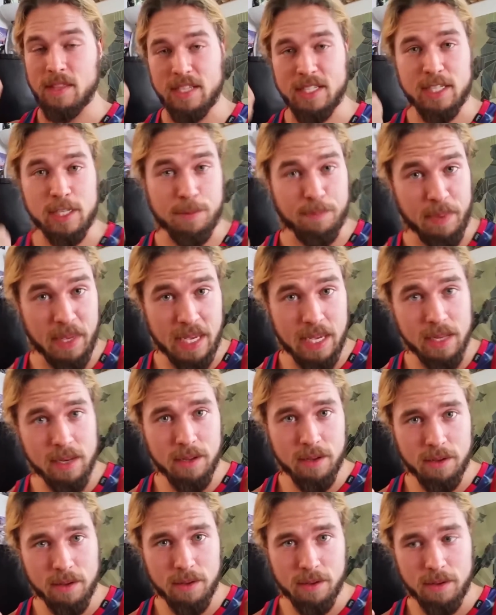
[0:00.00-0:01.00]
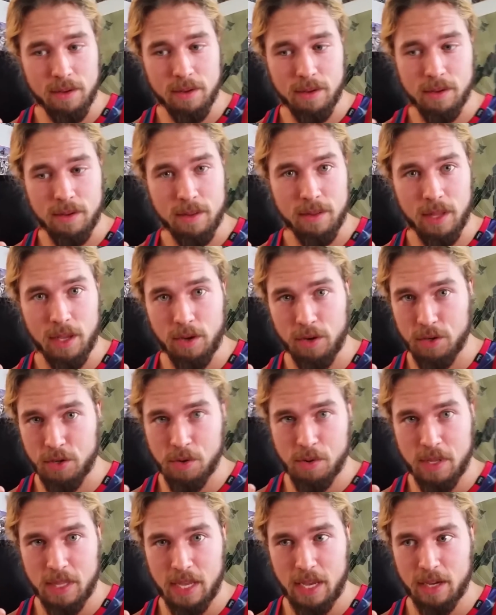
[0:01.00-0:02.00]
speed that you're
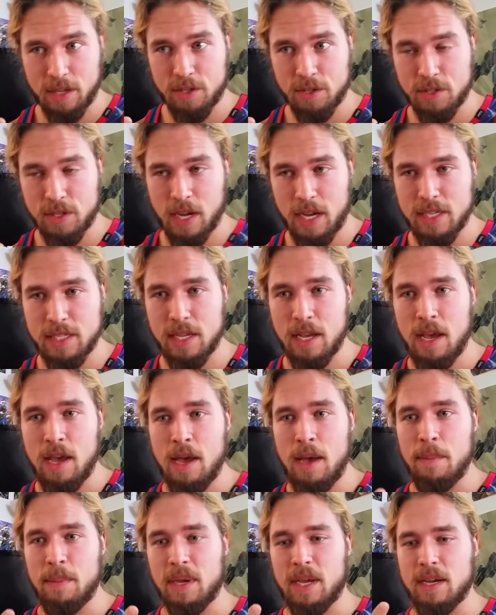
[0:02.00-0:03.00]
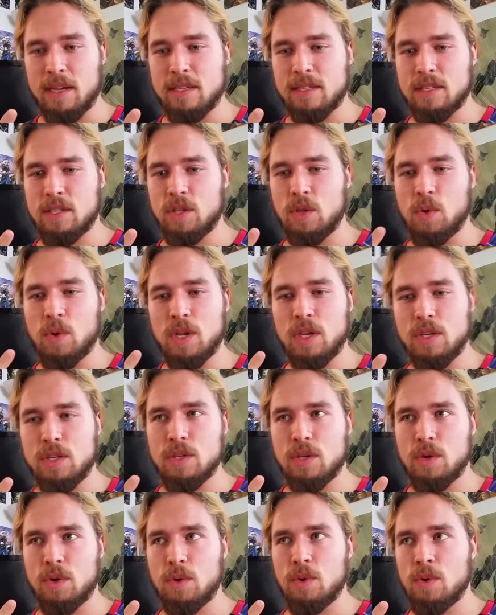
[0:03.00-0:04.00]
doing the exercise, because you can
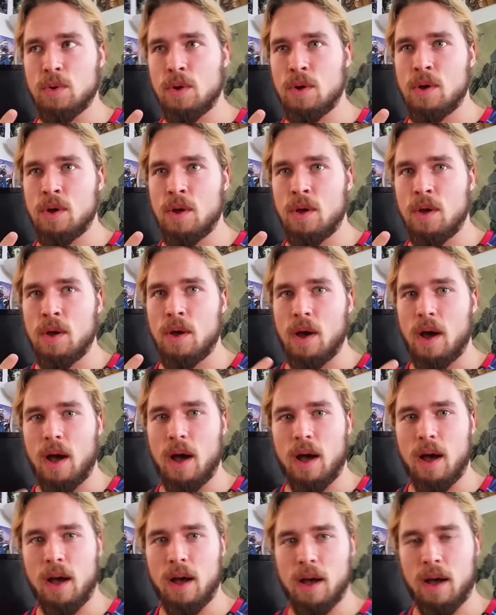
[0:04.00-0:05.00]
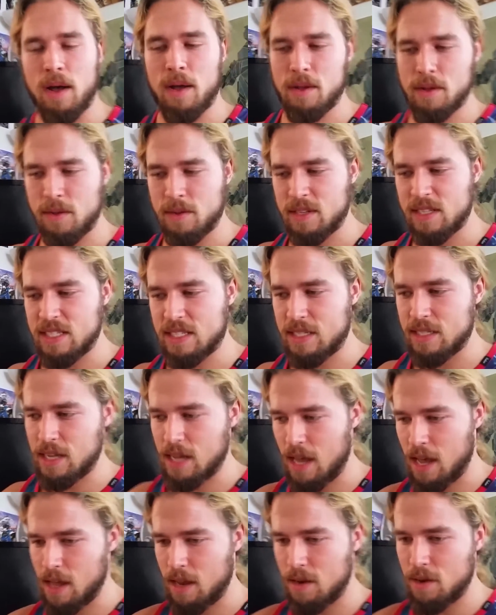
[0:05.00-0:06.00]
do
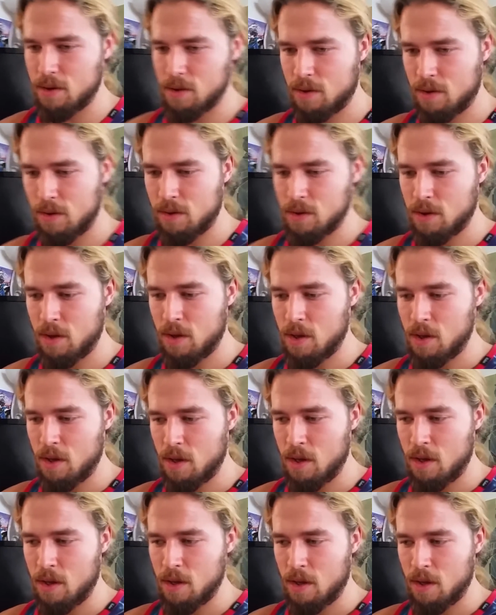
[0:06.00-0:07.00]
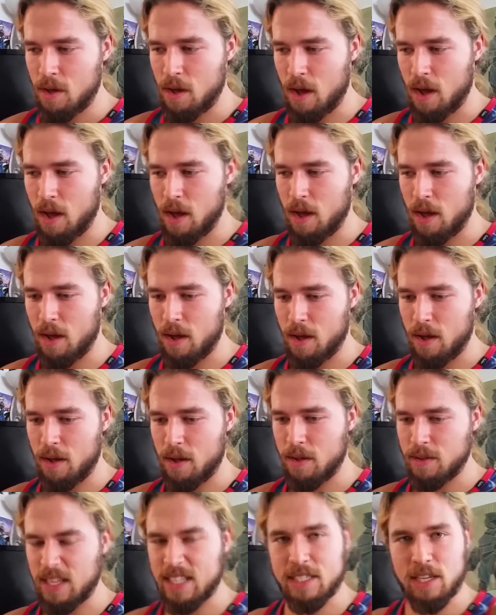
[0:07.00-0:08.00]
10,
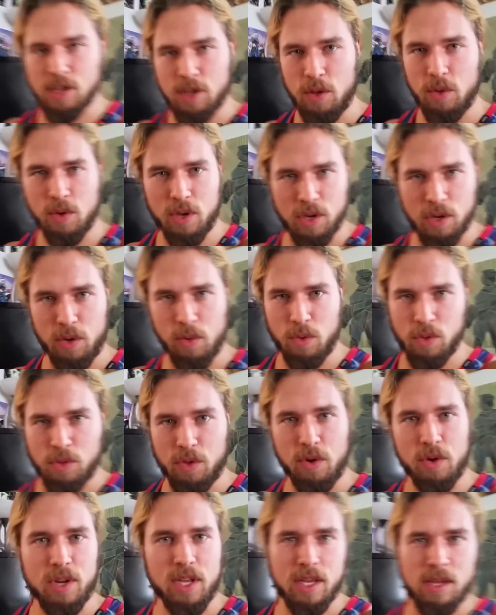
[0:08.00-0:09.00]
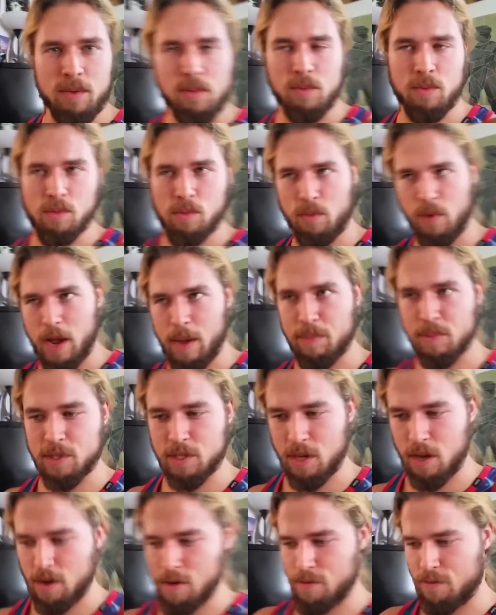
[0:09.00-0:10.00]
let's say you can do 30
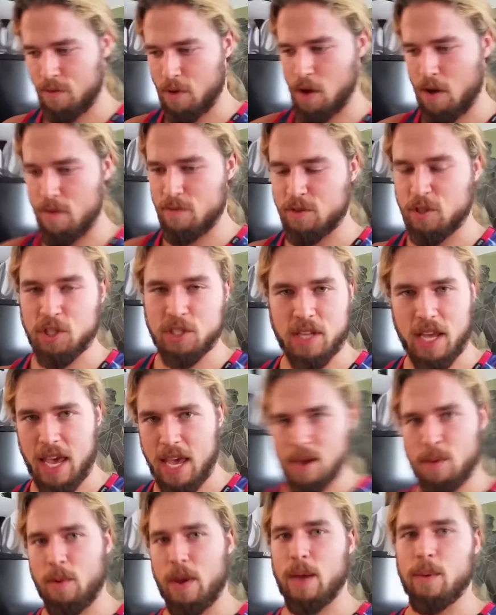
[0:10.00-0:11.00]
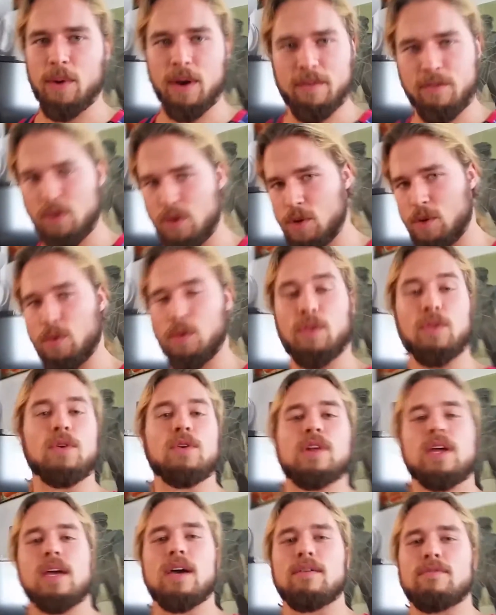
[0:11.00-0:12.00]
reps of just a weight, whatever you can do
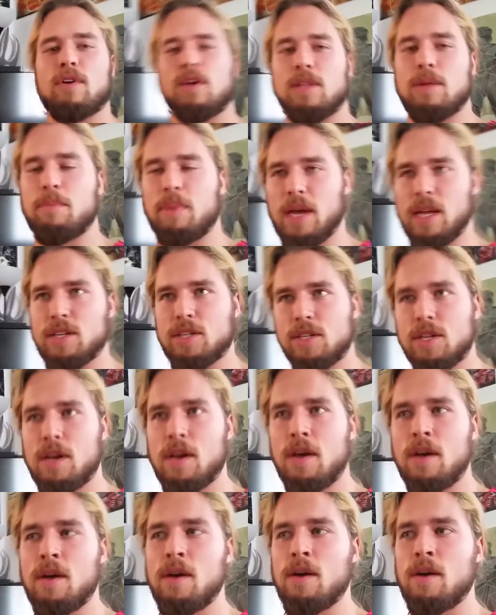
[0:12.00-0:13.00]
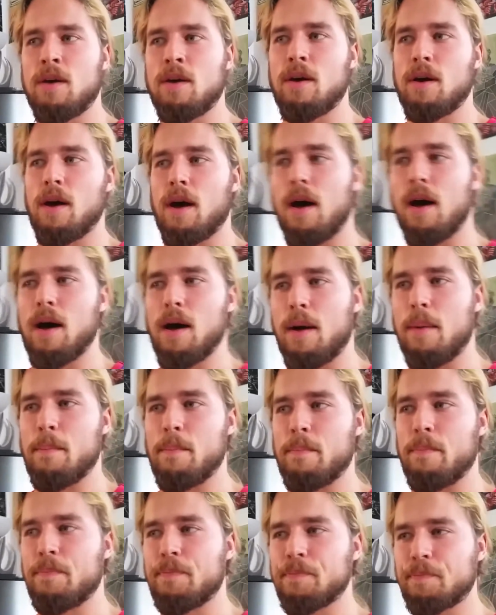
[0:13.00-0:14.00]
30 of on the bench.
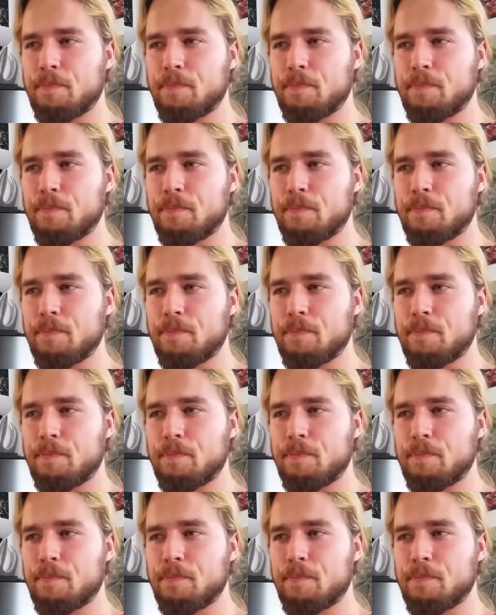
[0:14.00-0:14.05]
And